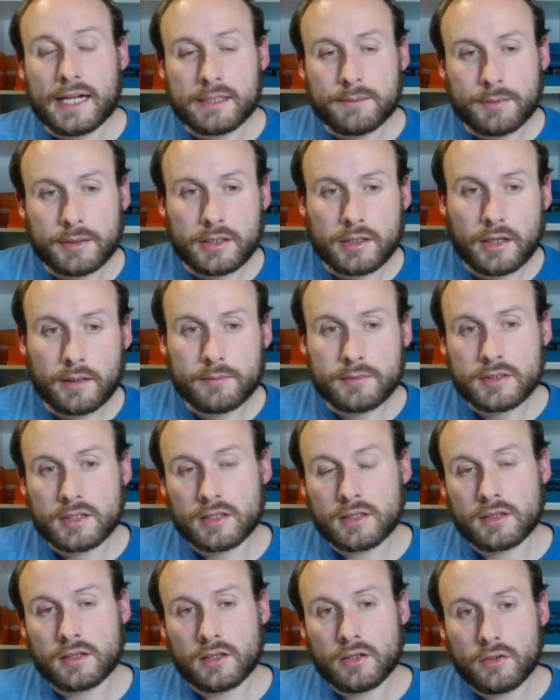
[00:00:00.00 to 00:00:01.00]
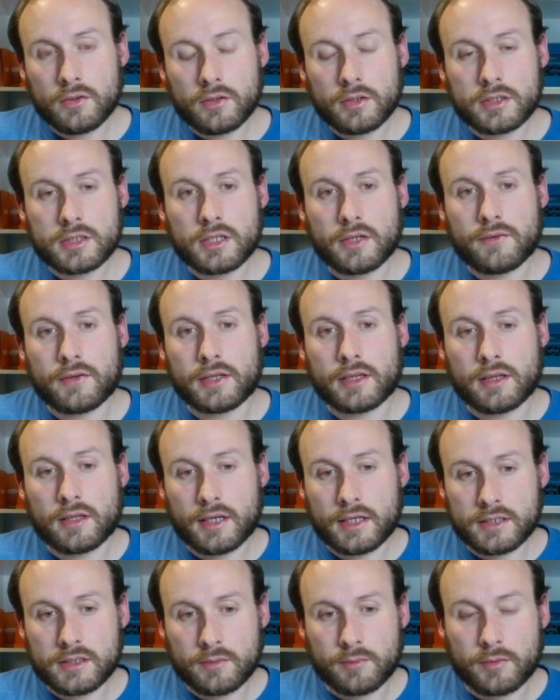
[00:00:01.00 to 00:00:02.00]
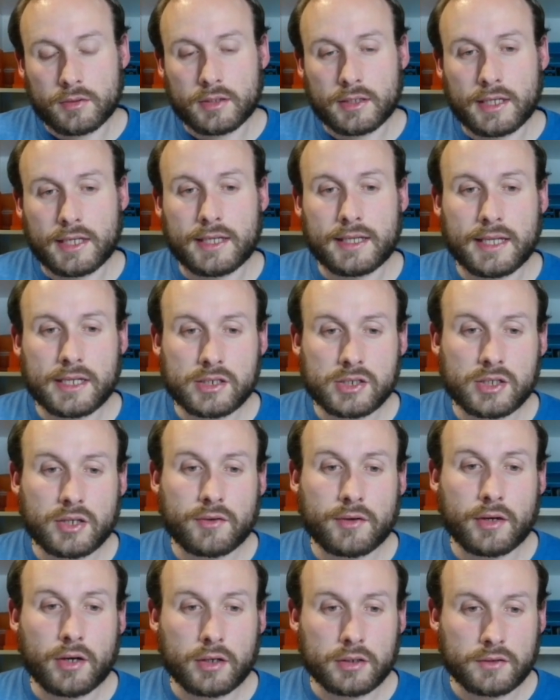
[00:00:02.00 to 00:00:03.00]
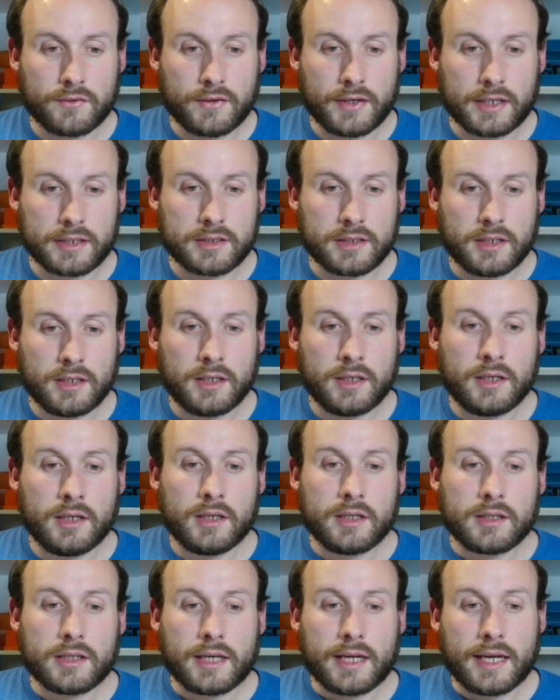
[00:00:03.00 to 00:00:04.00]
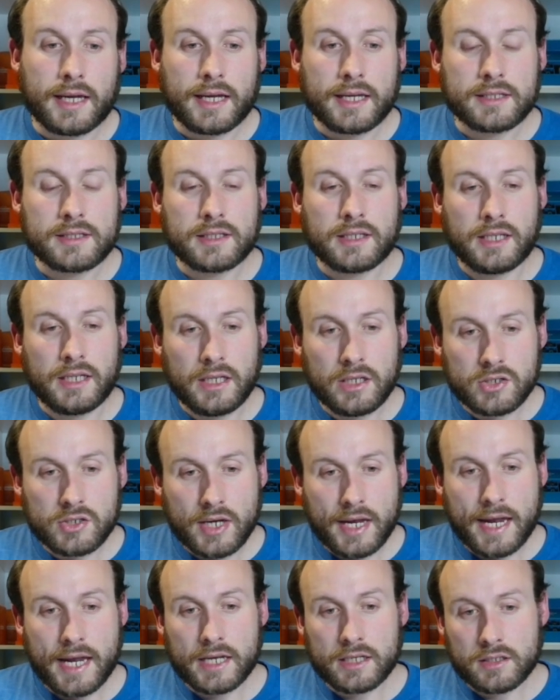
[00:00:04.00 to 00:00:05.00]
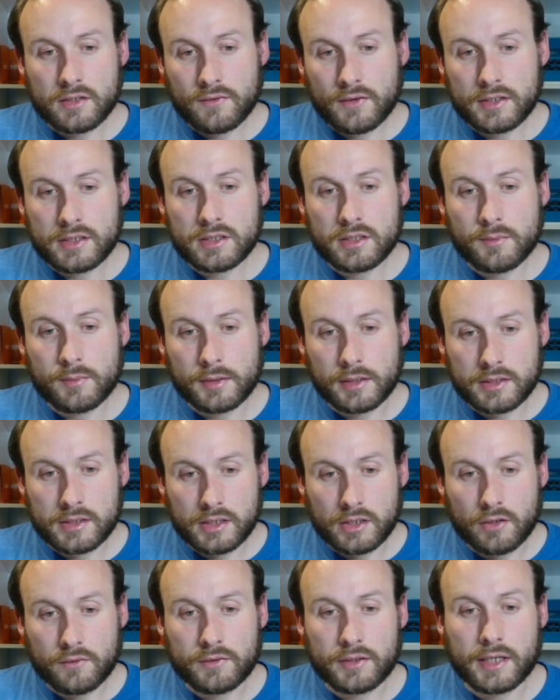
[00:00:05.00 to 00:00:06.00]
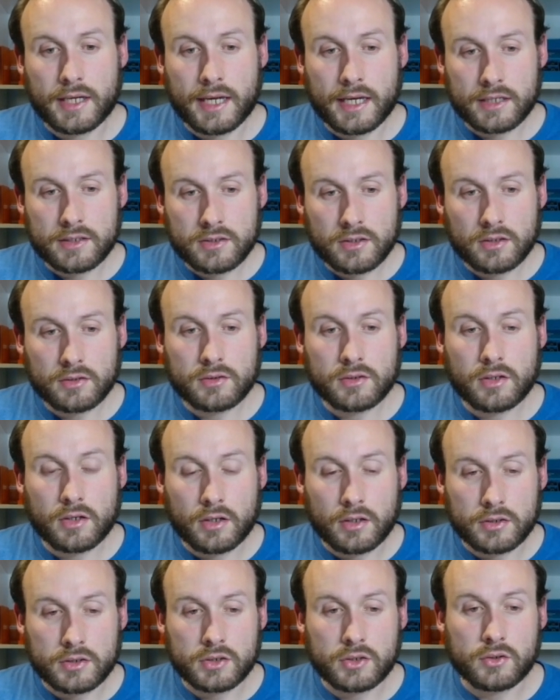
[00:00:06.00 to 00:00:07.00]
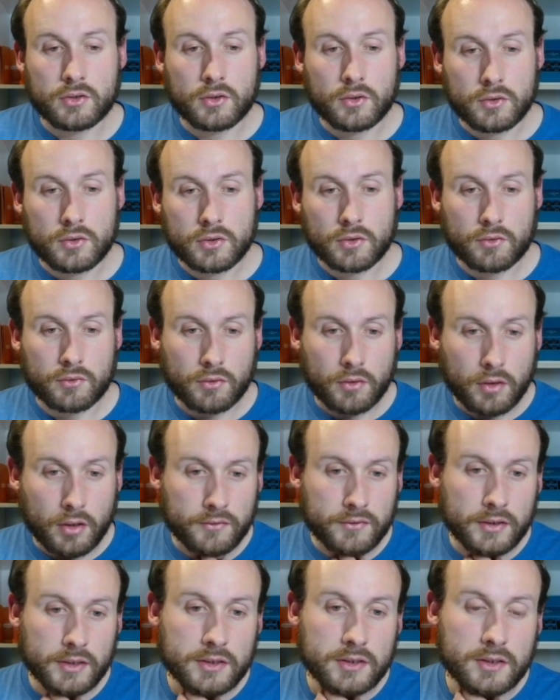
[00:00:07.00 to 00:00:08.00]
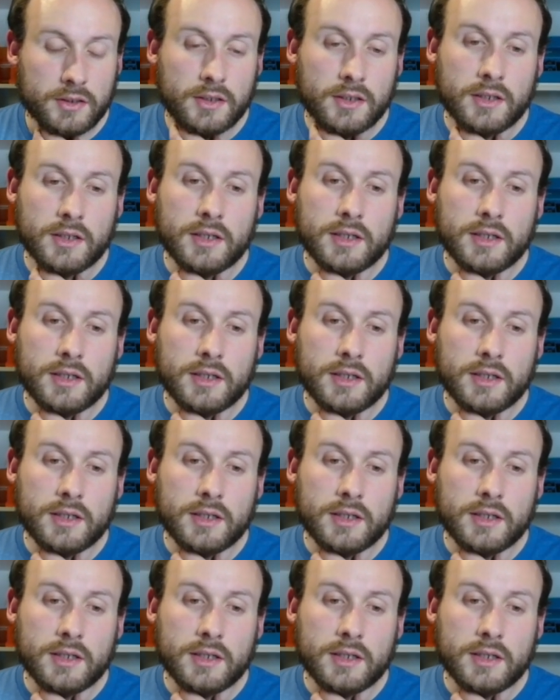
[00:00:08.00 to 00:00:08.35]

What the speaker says: And it becomes the Locus of Enlightenment, a legendary artifact that has each activated ability of the exiled cards you use to craft it.